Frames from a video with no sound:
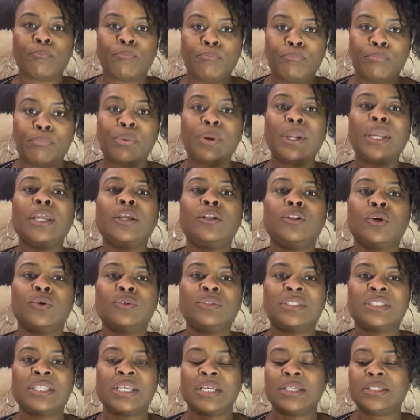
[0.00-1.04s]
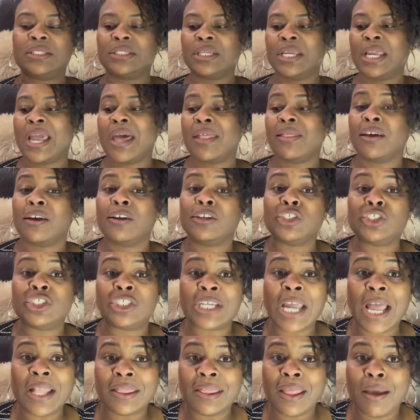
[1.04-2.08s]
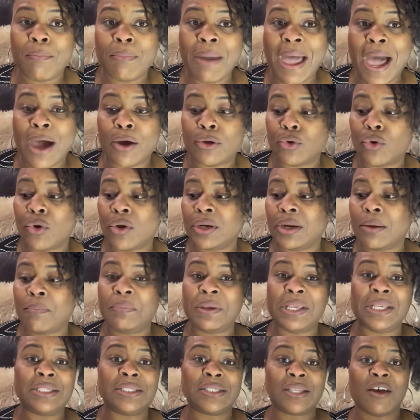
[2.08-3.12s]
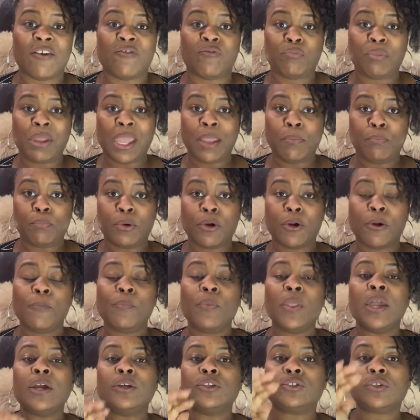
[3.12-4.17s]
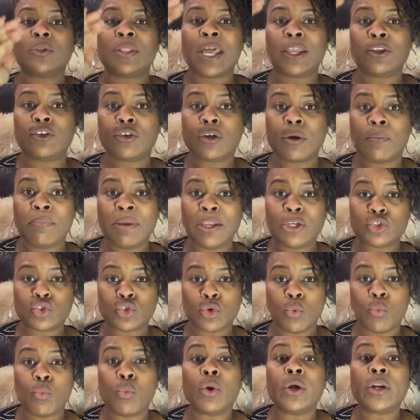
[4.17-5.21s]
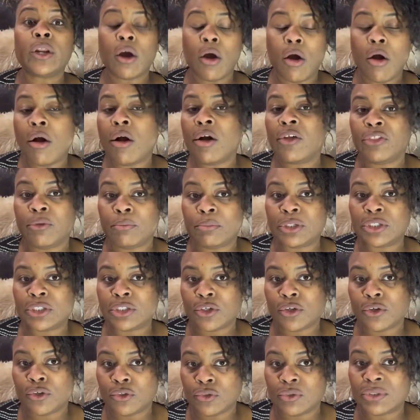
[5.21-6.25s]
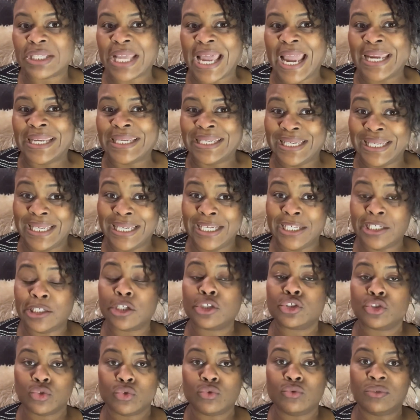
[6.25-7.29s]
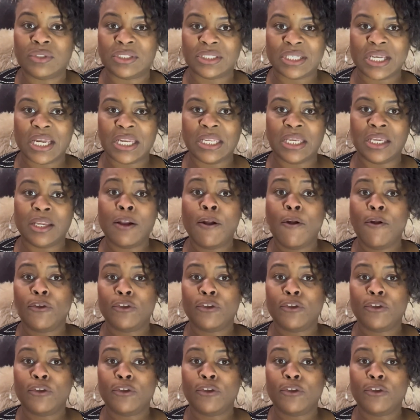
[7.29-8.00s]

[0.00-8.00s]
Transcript: Bring those things together, jot them out on a piece of paper so that you can make sure what are all the materials I need to study.